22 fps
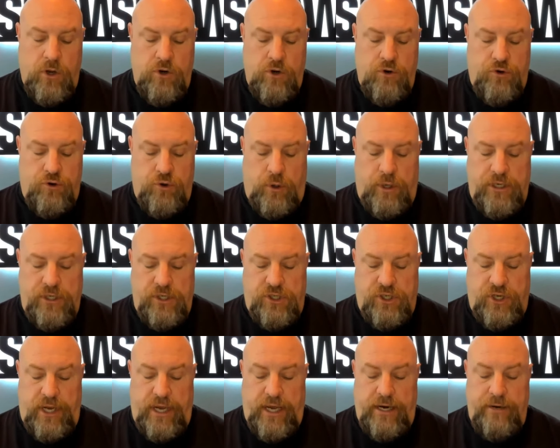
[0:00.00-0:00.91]
Jordan
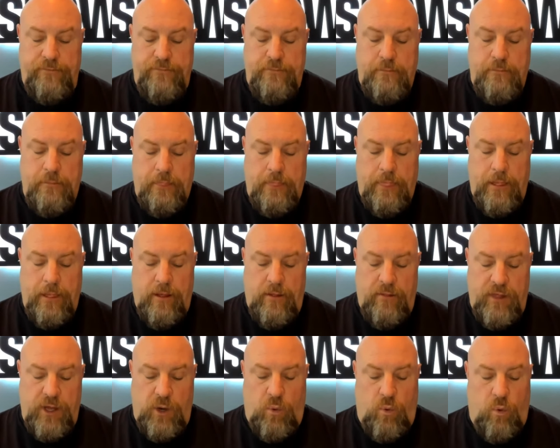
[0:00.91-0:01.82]
said
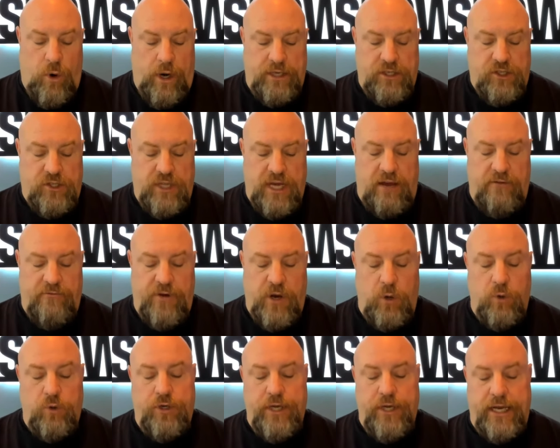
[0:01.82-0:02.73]
that once that
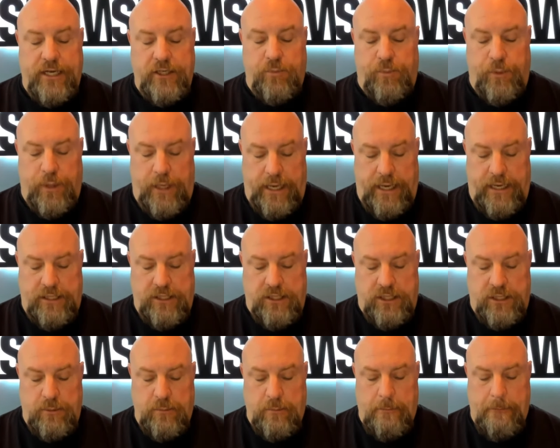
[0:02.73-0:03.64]
vote takes
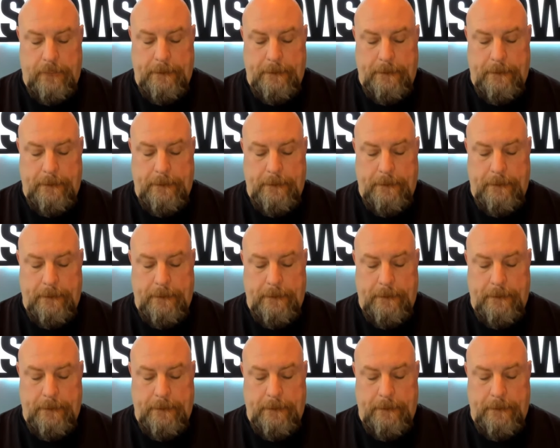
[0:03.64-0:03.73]
place,